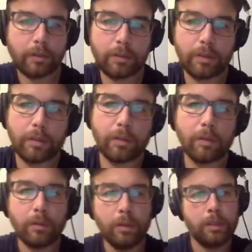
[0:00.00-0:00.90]

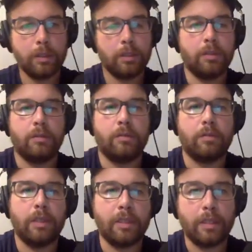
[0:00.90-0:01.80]
So
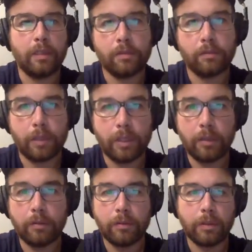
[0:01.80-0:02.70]
I set this
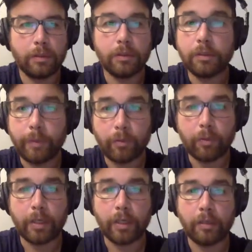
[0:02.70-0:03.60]
run, it should be
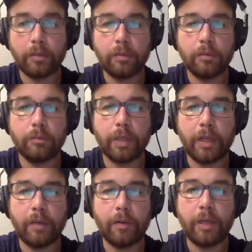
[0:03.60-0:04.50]
running, but
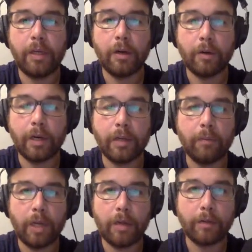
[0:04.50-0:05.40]
how do I know? I can
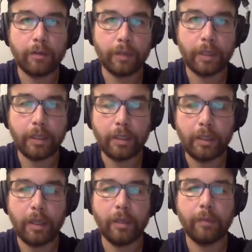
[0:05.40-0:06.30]
monitor it in
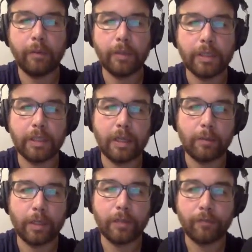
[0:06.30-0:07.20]
AWS
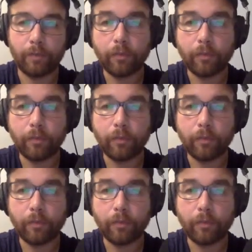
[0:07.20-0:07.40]
CloudWatch for